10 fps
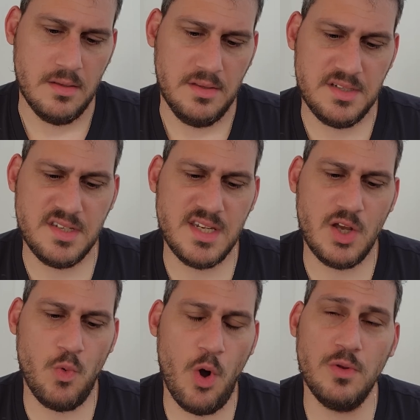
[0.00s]
This is a
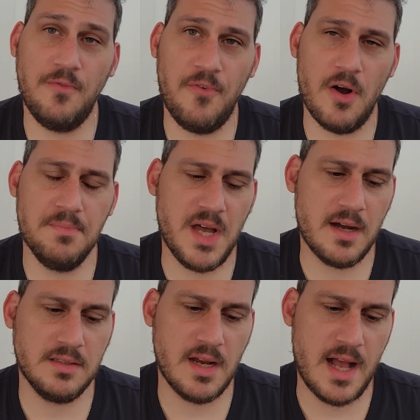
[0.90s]
quote from
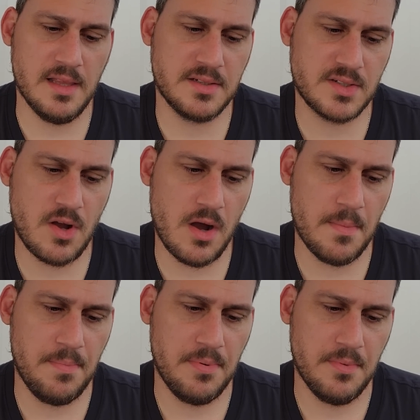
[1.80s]
Dr. Alex
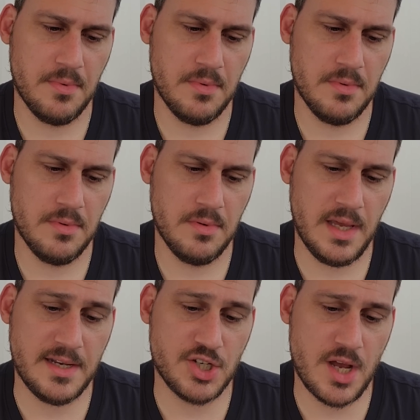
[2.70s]
Karp
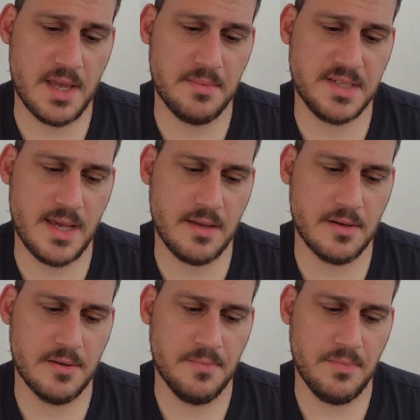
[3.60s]
and Shyam Sankar.